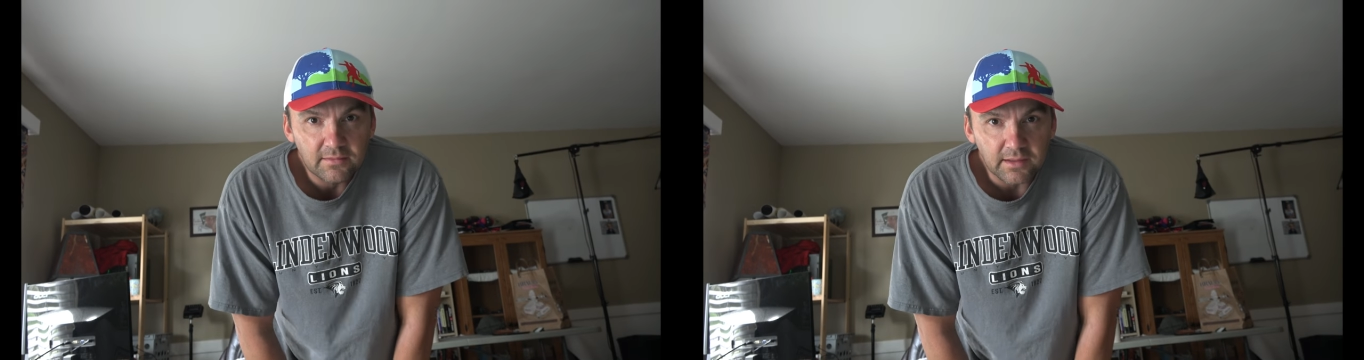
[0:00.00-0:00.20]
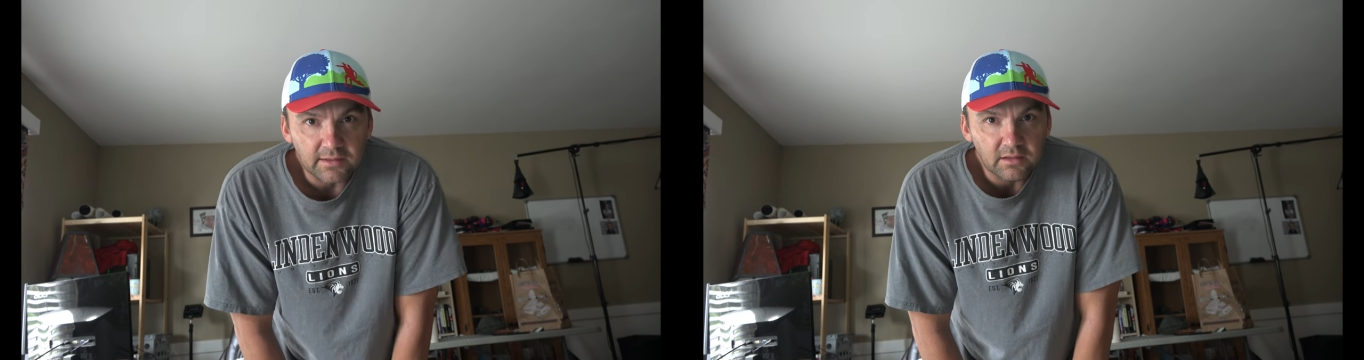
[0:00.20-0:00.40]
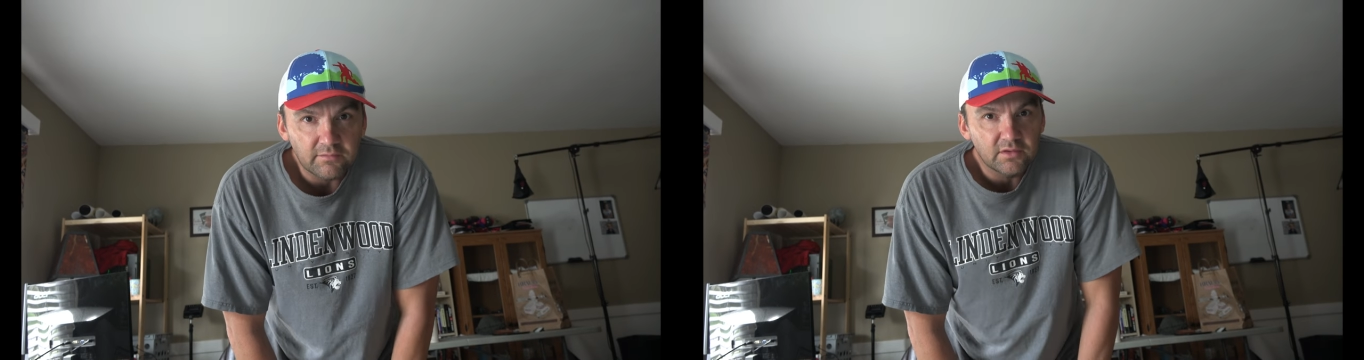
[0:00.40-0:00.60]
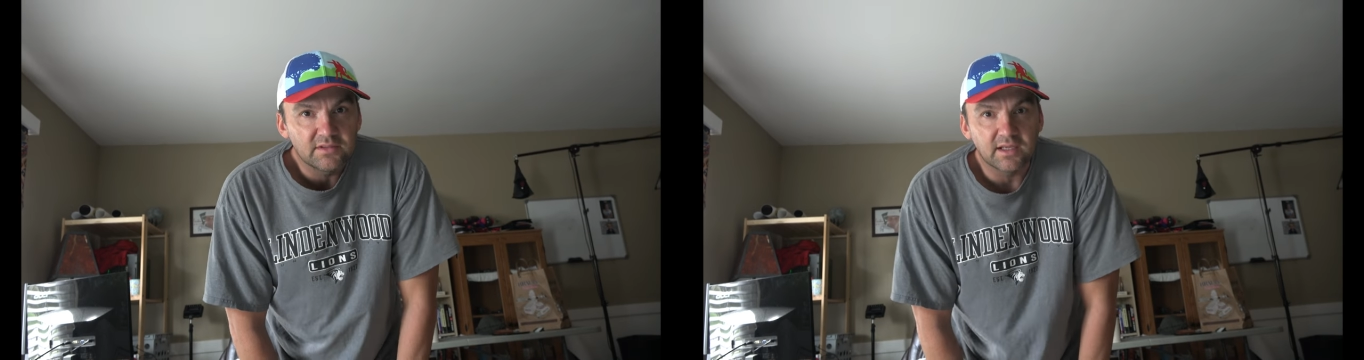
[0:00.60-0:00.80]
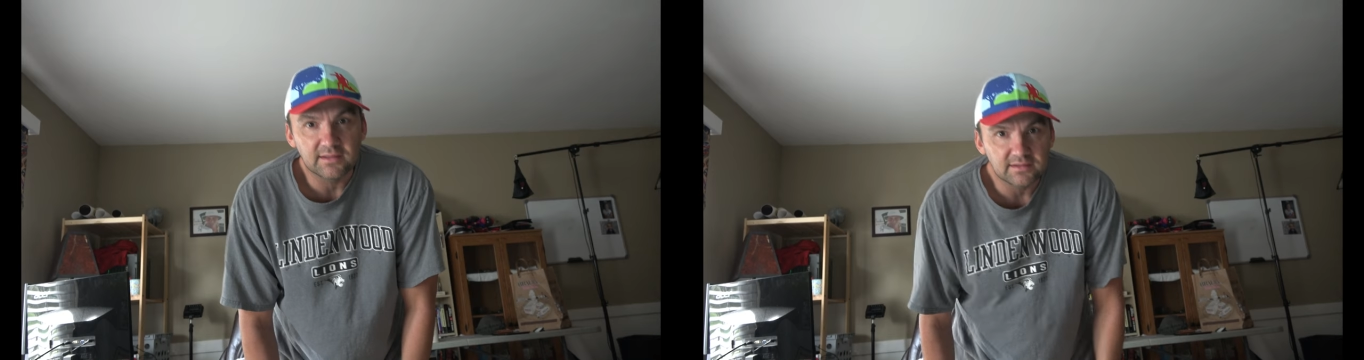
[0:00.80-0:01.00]
an interview
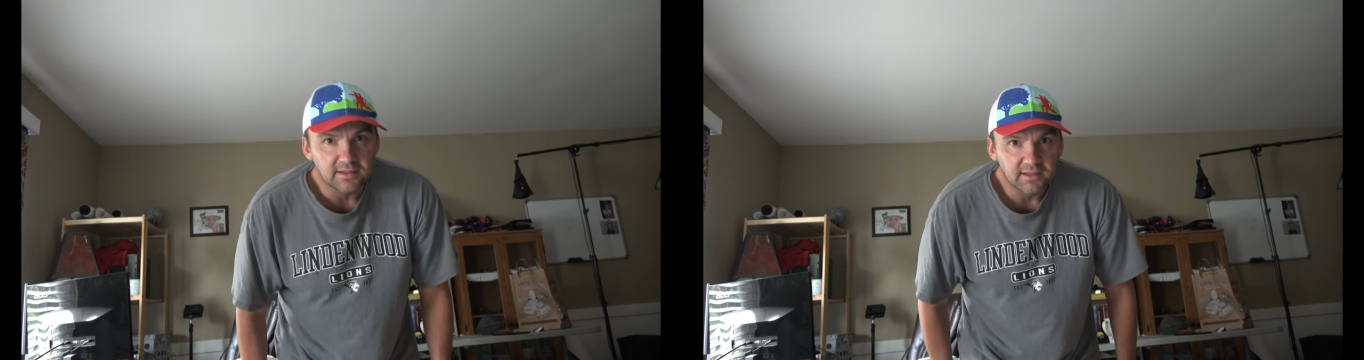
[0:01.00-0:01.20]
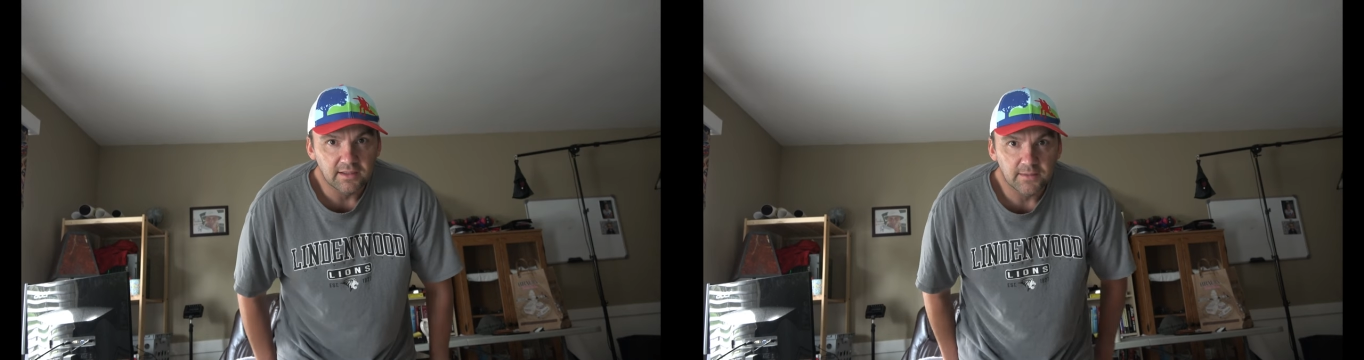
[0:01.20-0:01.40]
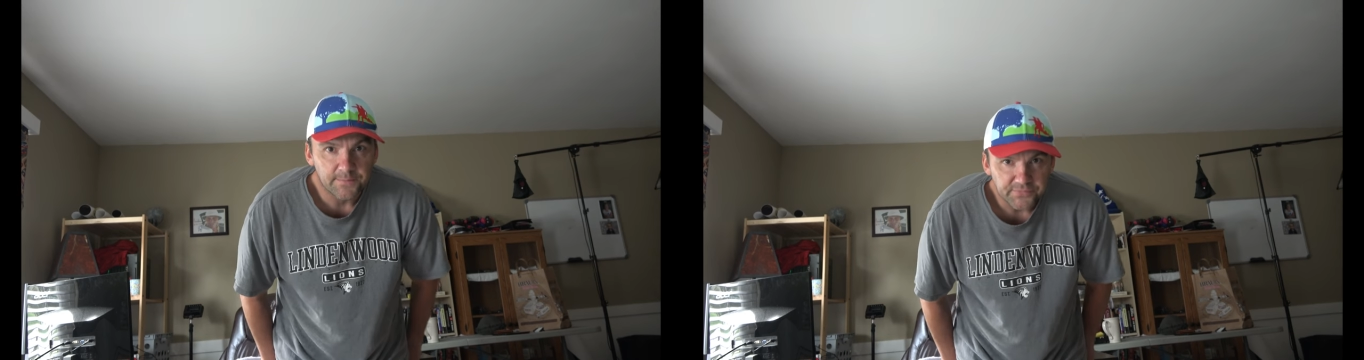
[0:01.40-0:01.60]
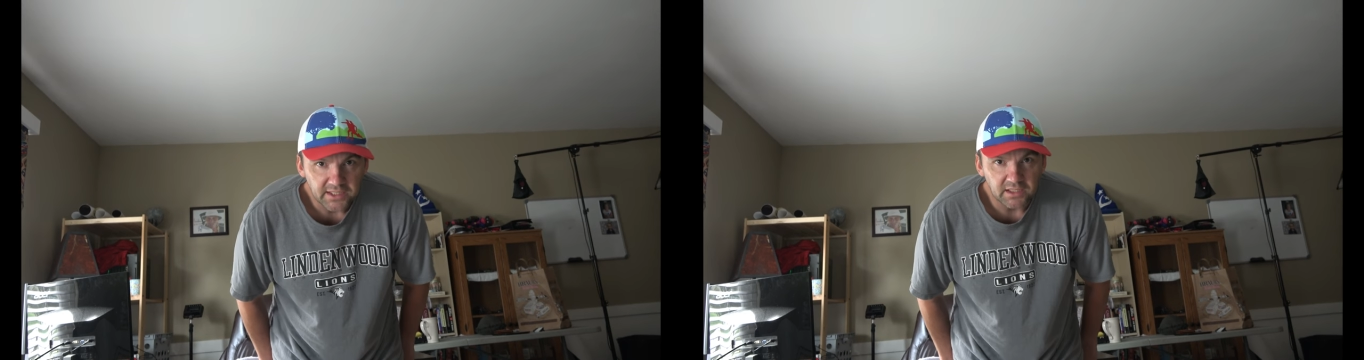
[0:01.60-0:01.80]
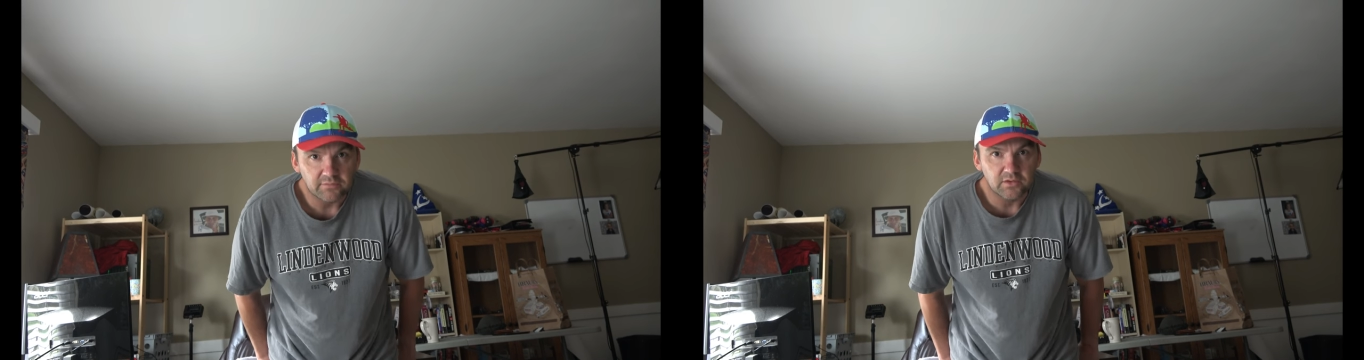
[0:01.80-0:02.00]
test,
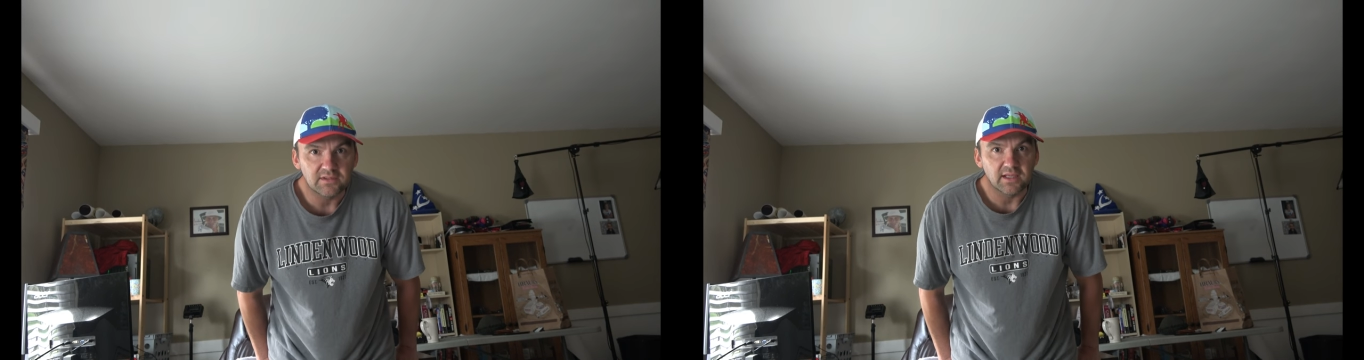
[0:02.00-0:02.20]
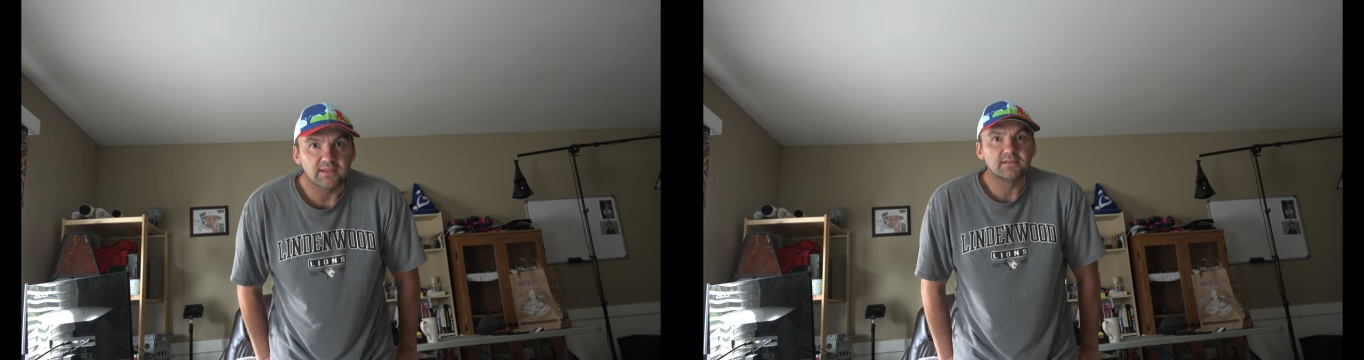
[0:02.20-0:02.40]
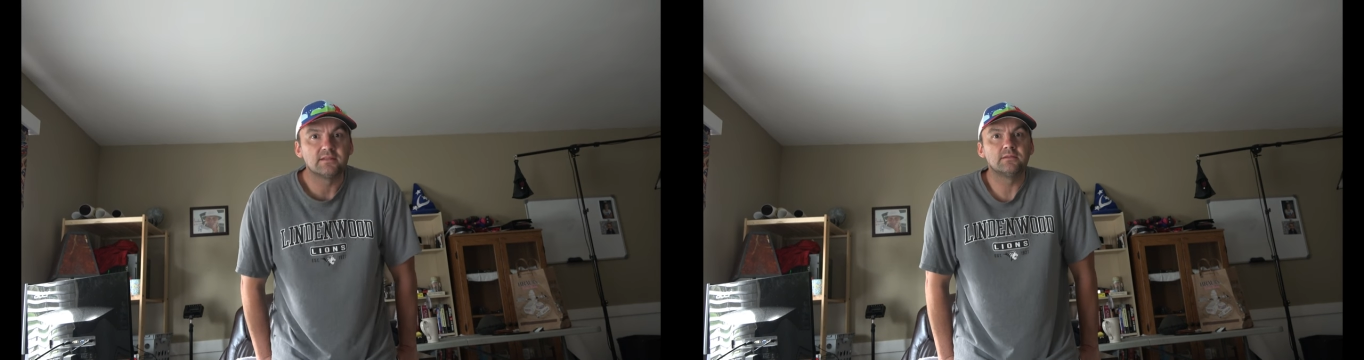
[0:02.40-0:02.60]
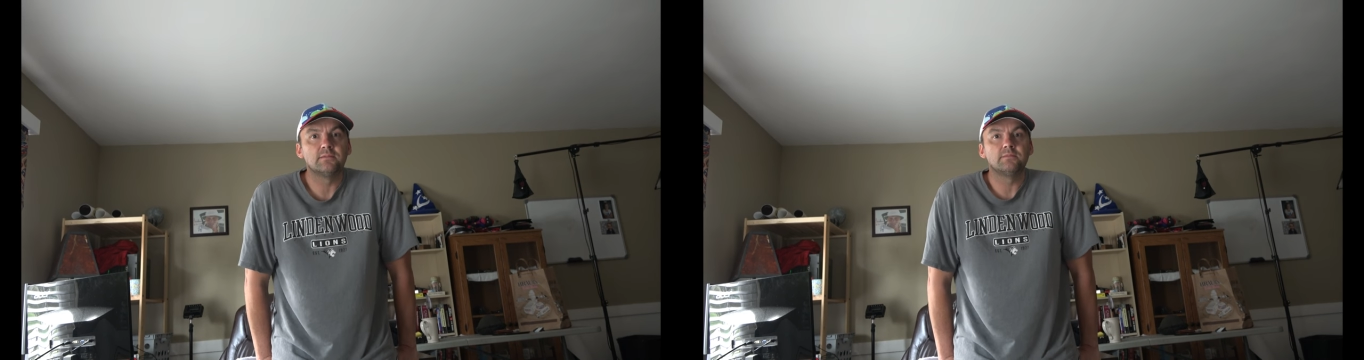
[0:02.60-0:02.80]
interview test,